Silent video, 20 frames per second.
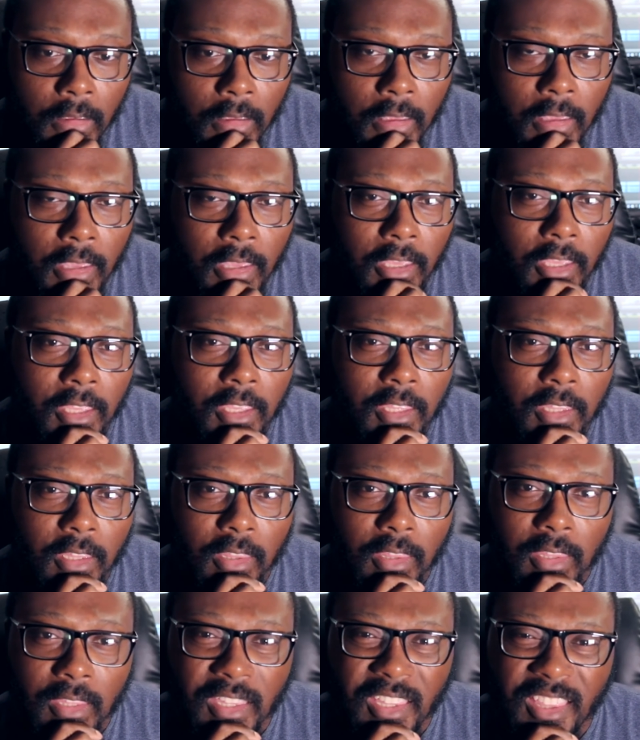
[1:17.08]

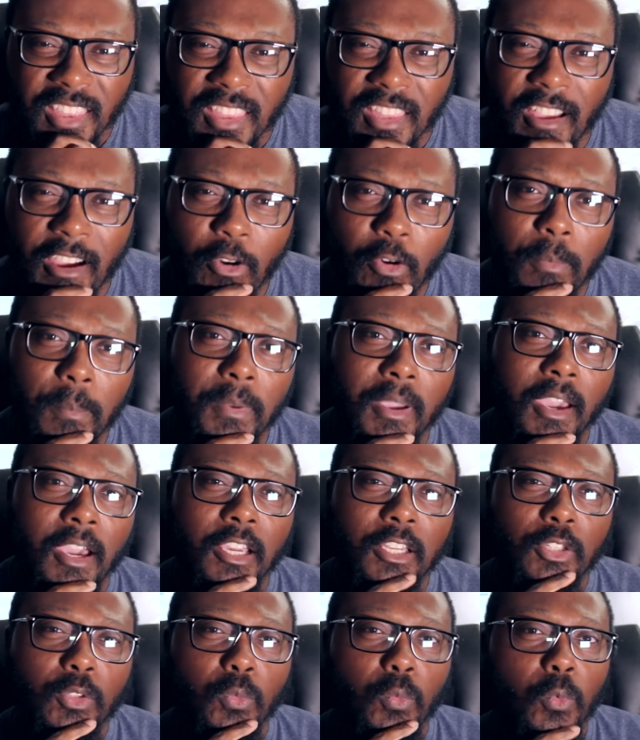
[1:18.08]
and now I'm
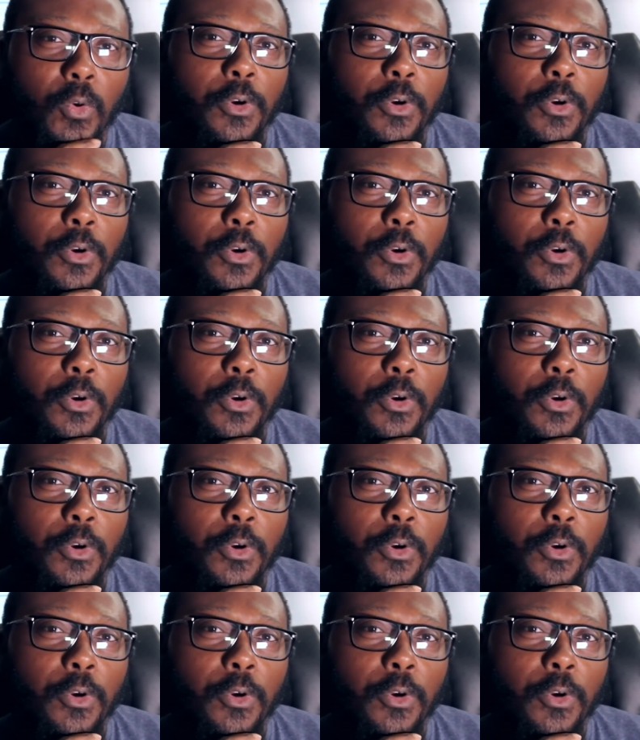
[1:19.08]
kind of